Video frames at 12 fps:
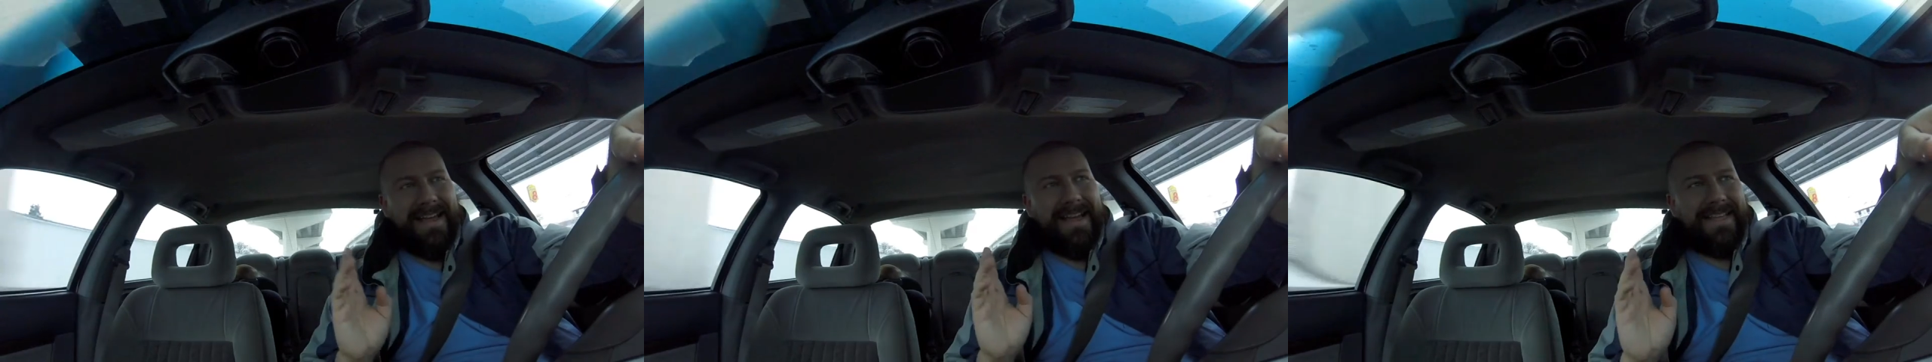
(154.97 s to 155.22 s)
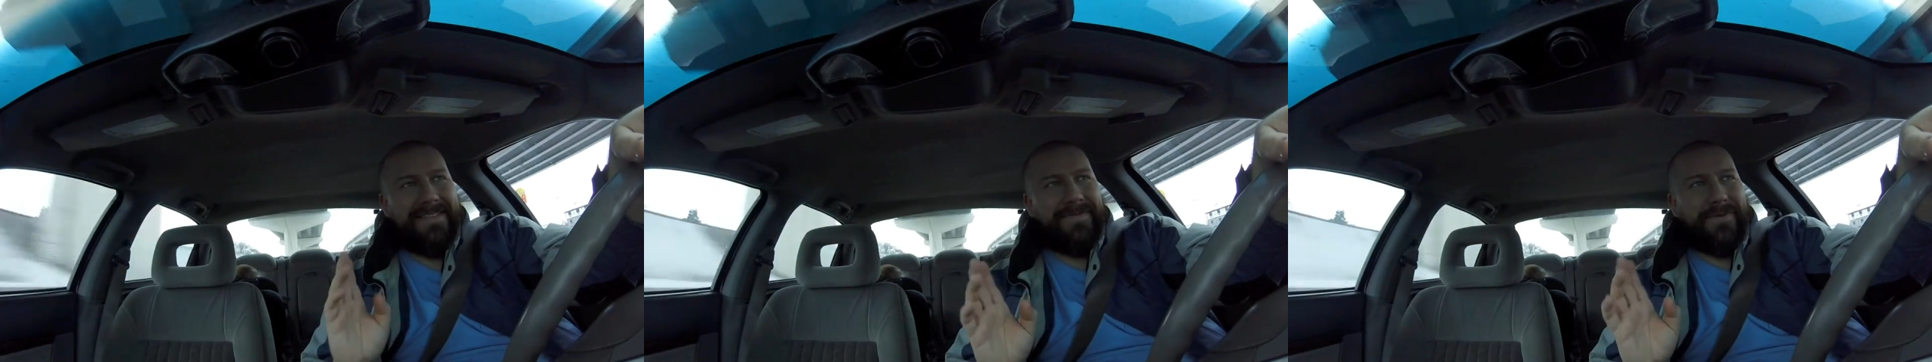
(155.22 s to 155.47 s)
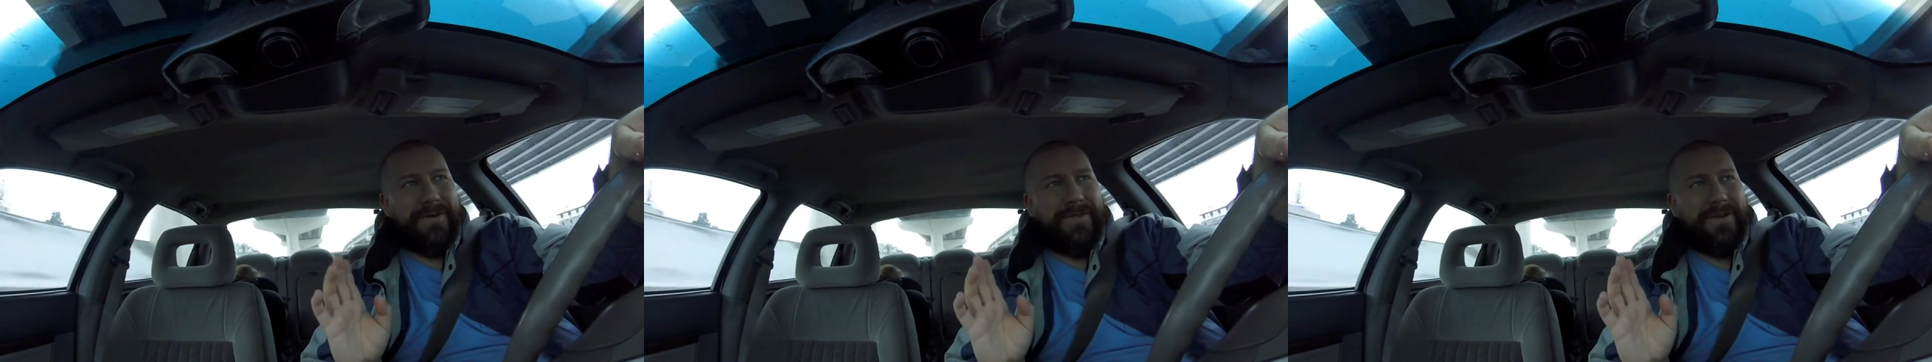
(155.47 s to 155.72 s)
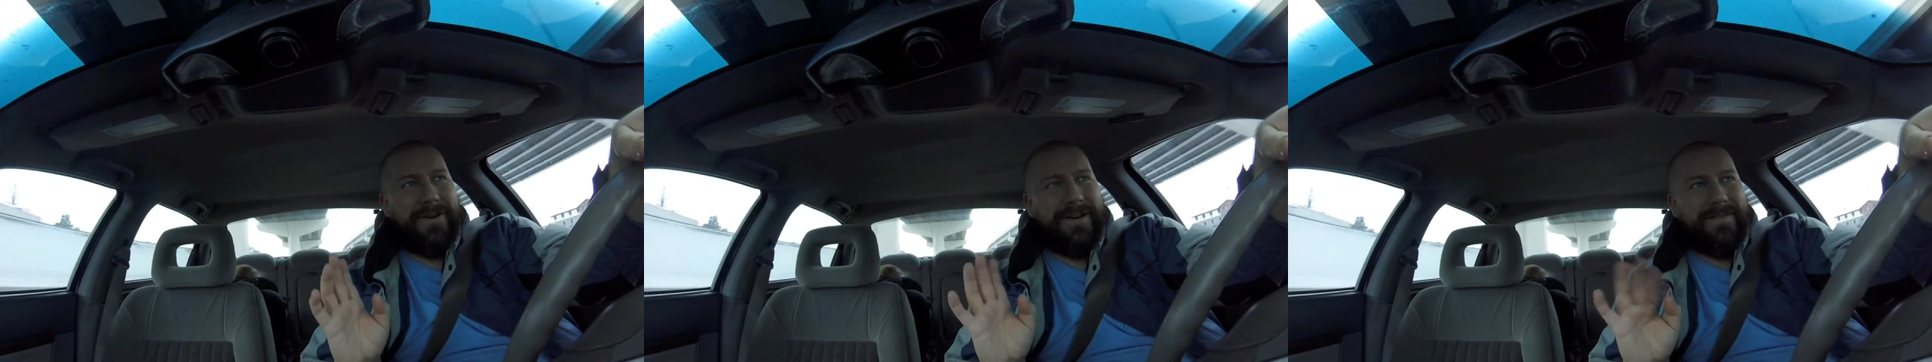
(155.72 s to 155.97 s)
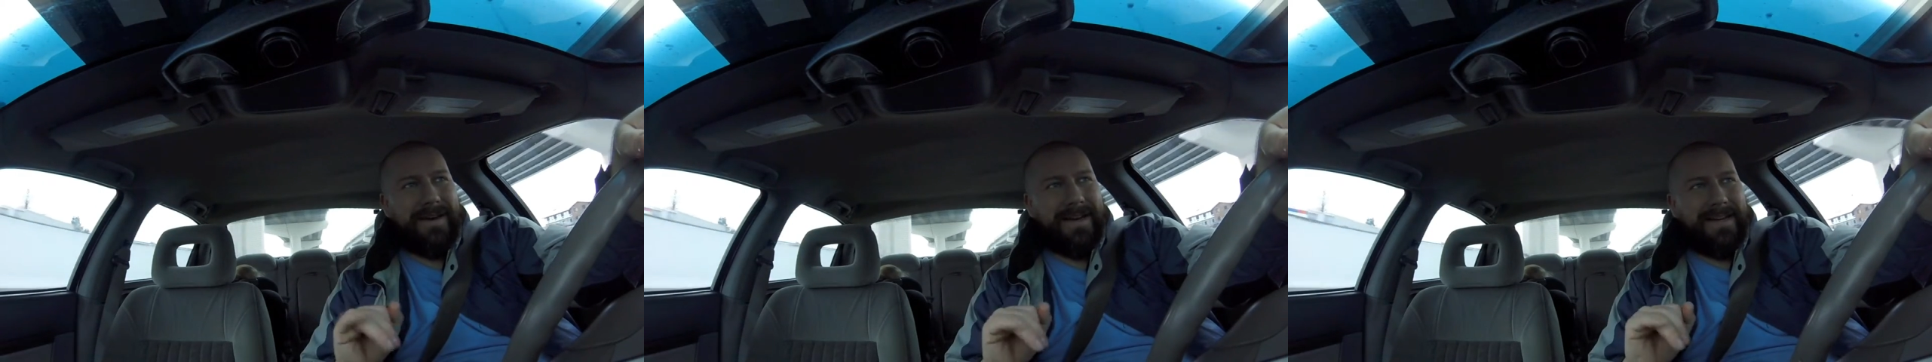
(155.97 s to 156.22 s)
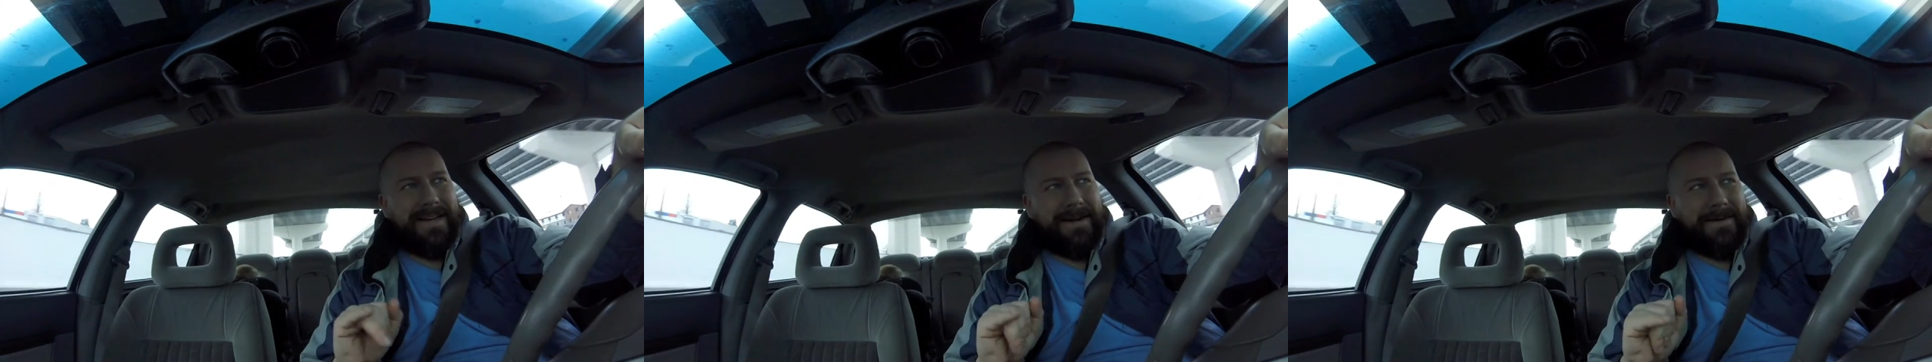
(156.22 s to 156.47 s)
It's 4:30
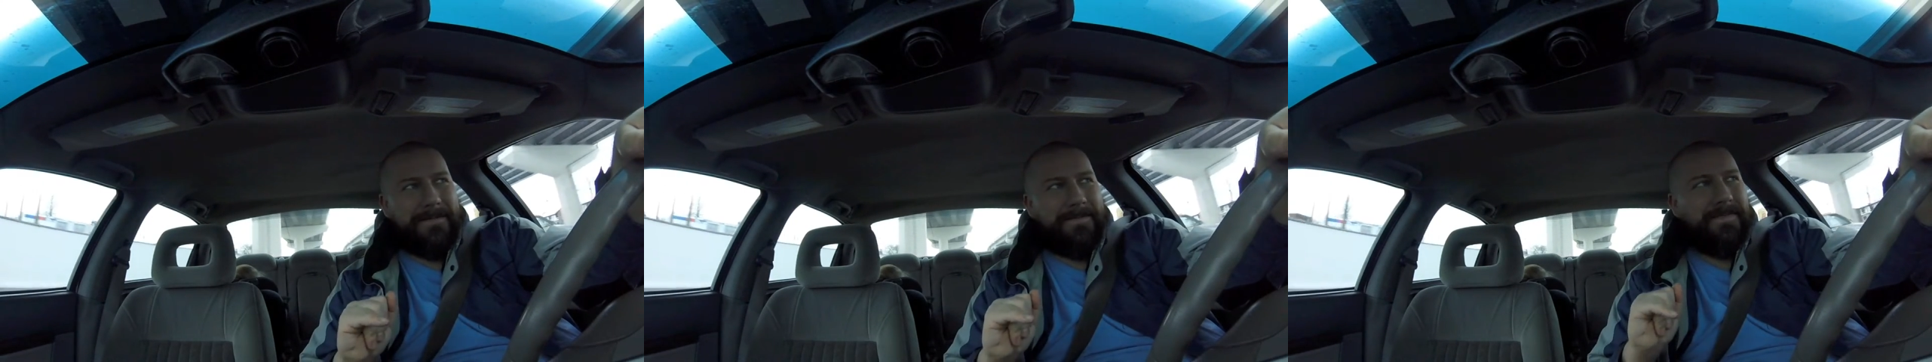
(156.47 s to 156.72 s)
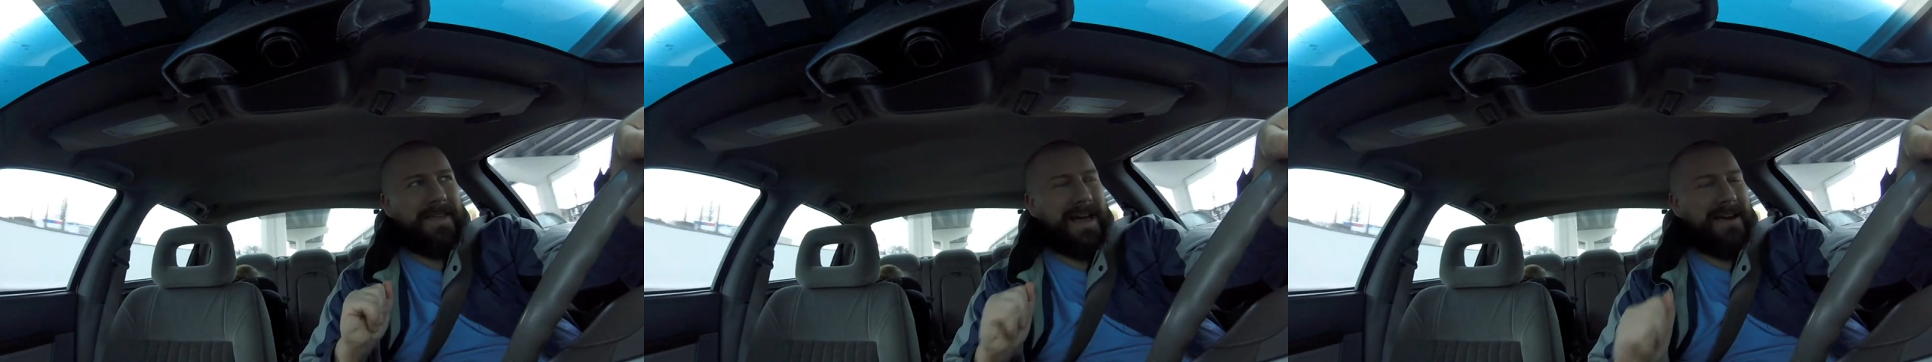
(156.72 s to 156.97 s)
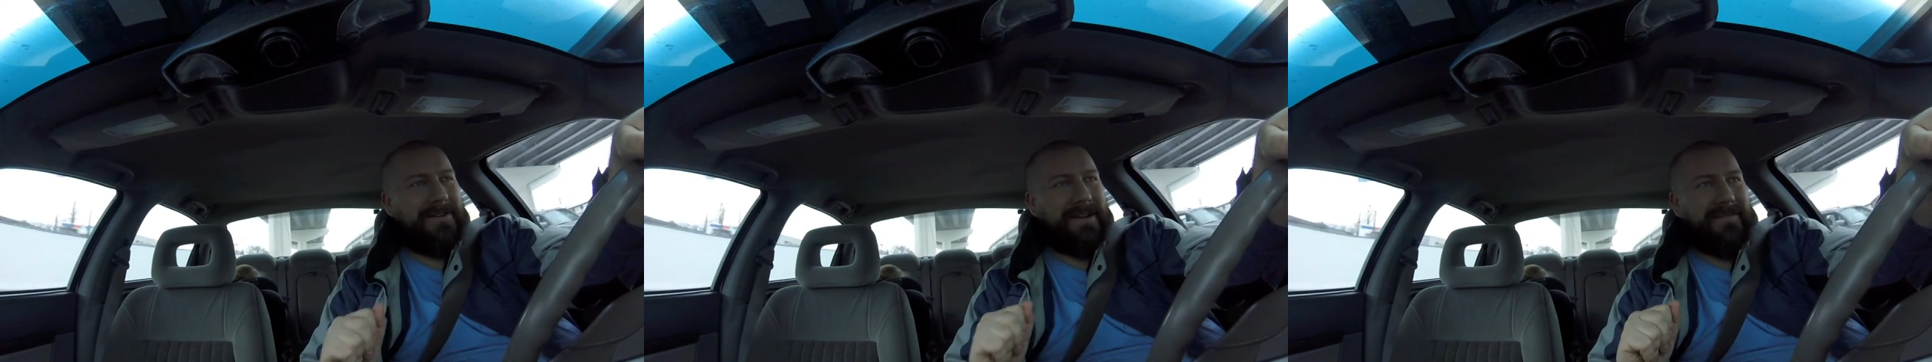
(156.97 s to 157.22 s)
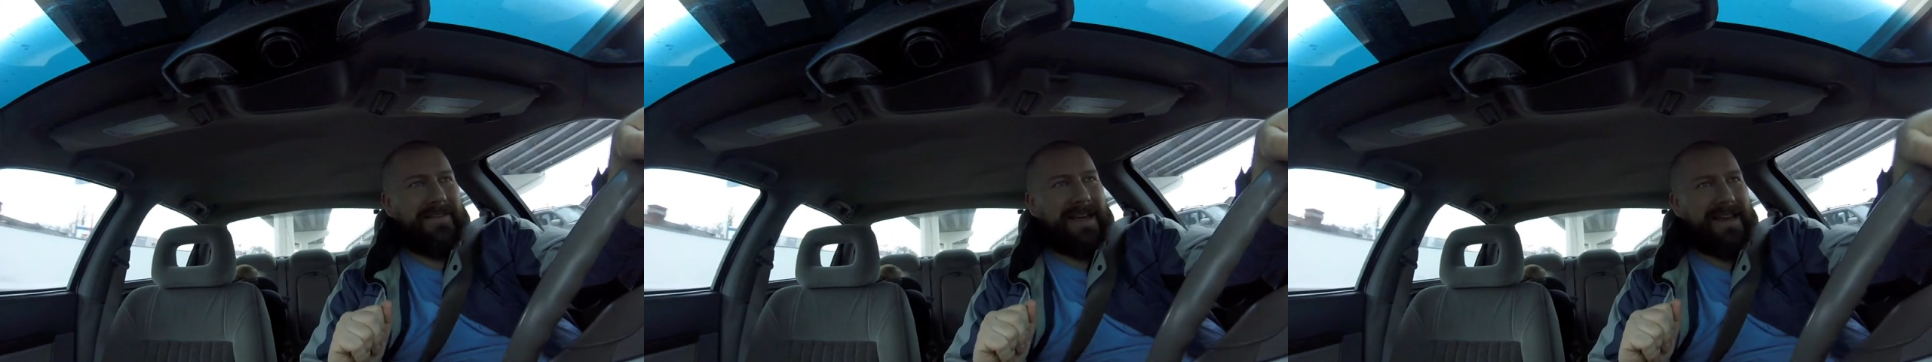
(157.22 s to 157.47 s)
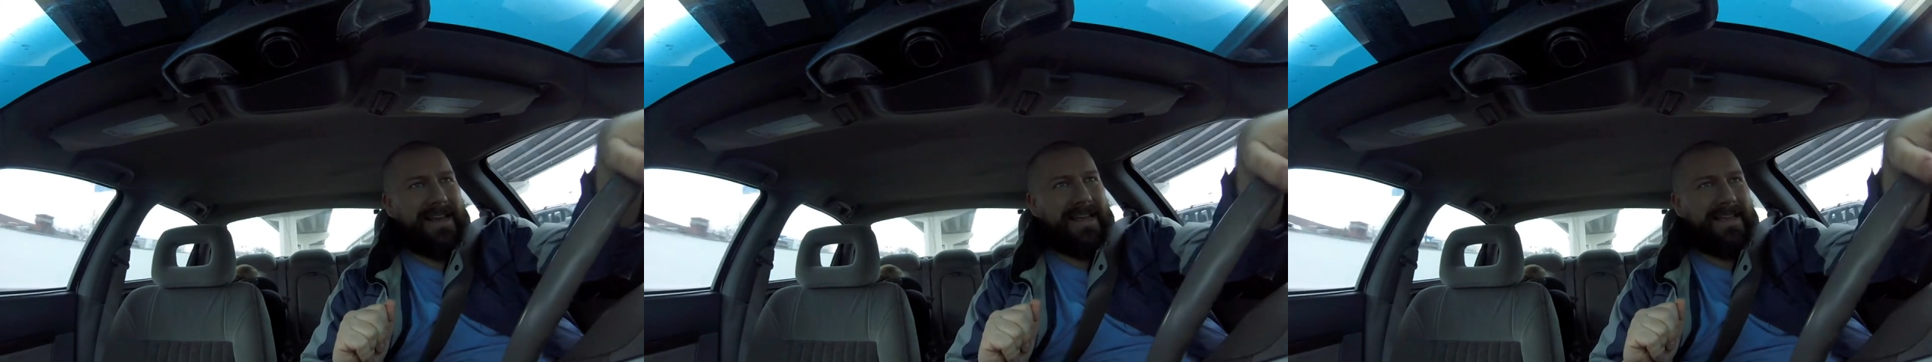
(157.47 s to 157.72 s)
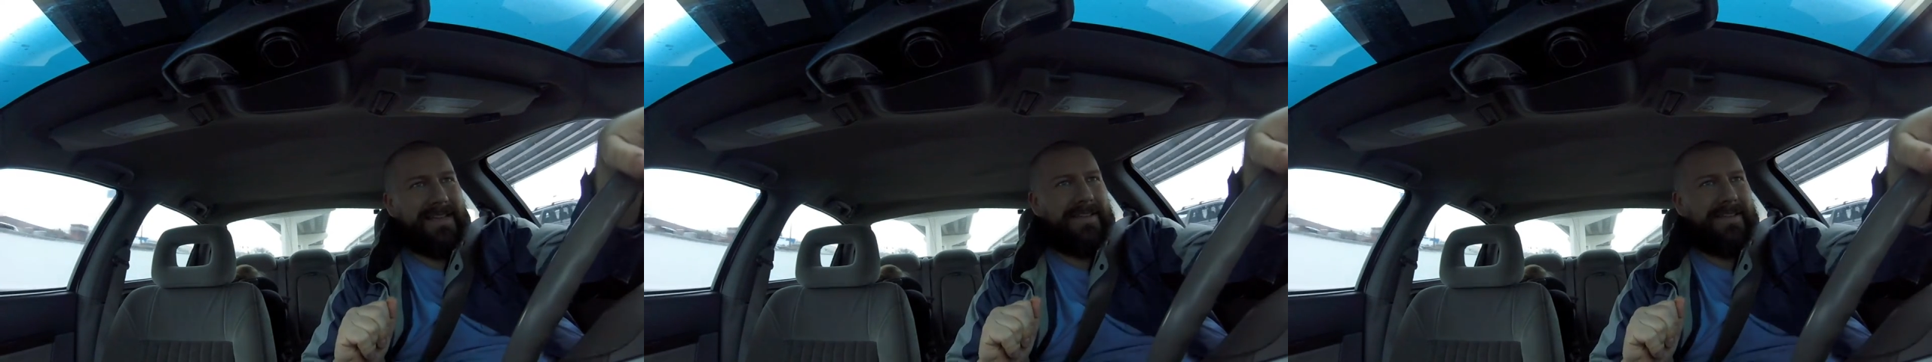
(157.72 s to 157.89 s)
right now. I don't have a headache.